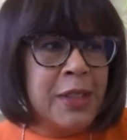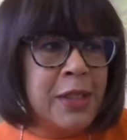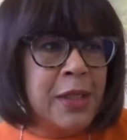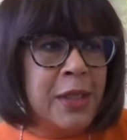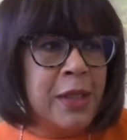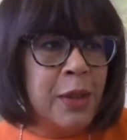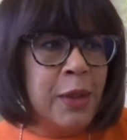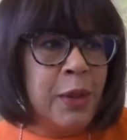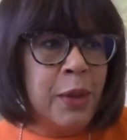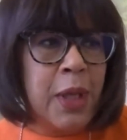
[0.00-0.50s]

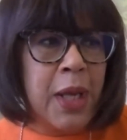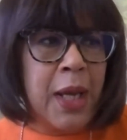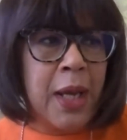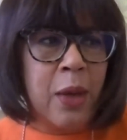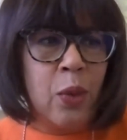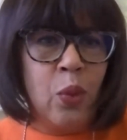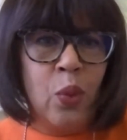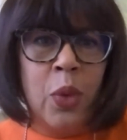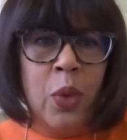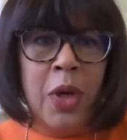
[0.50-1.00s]
to
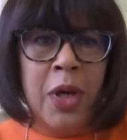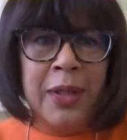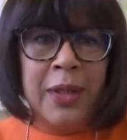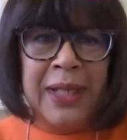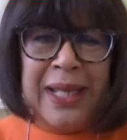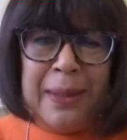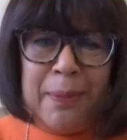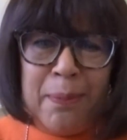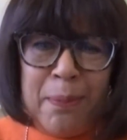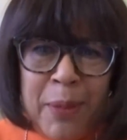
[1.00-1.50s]

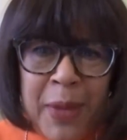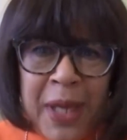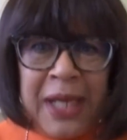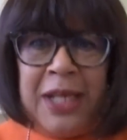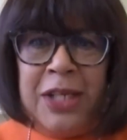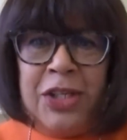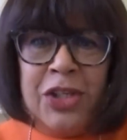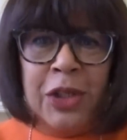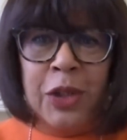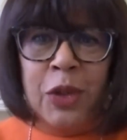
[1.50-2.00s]
work in
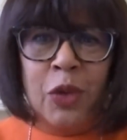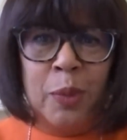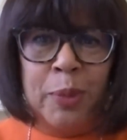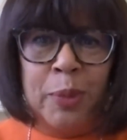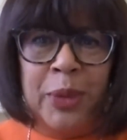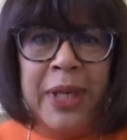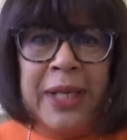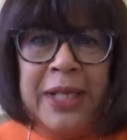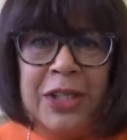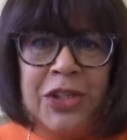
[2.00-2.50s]
major
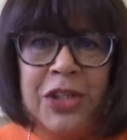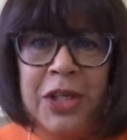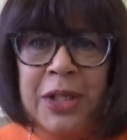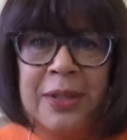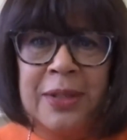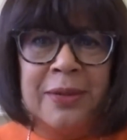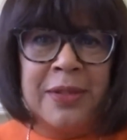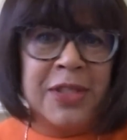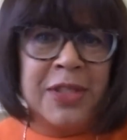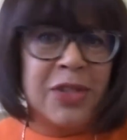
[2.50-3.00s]

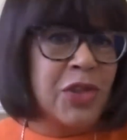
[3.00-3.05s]
corporations,